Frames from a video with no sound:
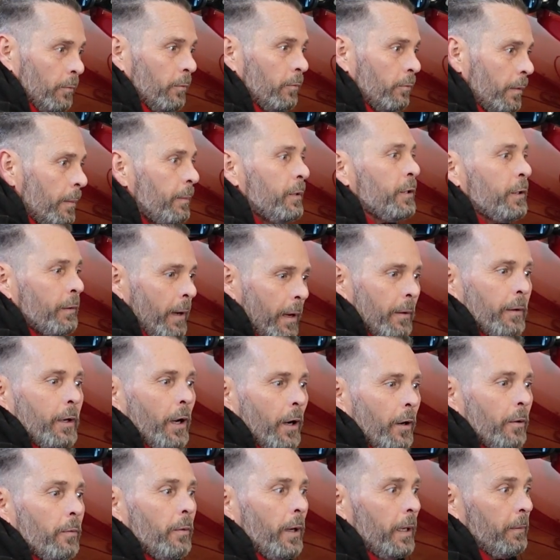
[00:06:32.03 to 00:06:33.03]
when we do
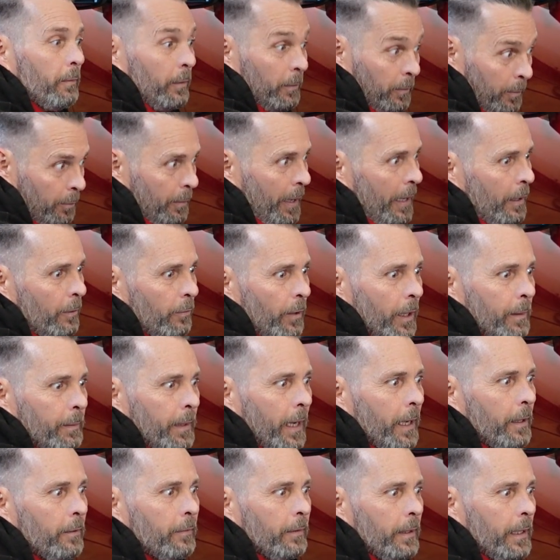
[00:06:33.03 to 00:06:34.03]
alcohol wipe, when we panel wipe
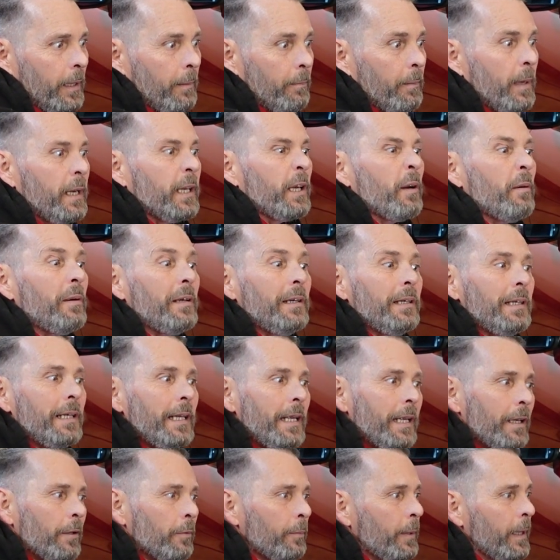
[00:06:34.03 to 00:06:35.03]
now, it may go a
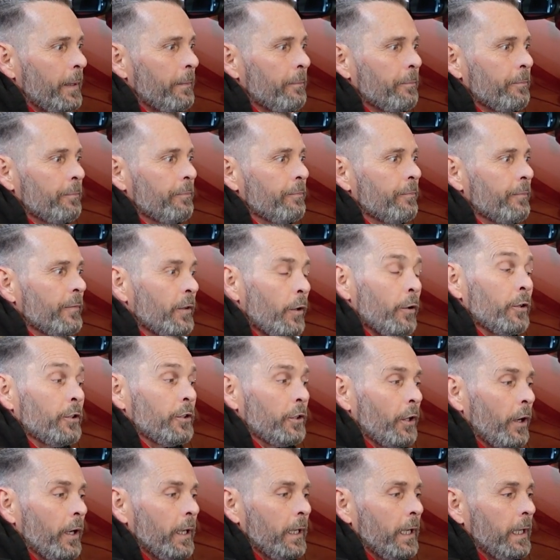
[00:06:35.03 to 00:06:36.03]
little bit not as
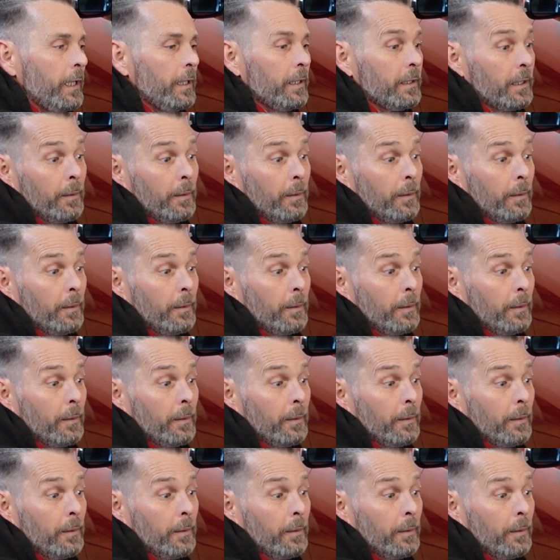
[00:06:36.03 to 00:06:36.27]
shiny.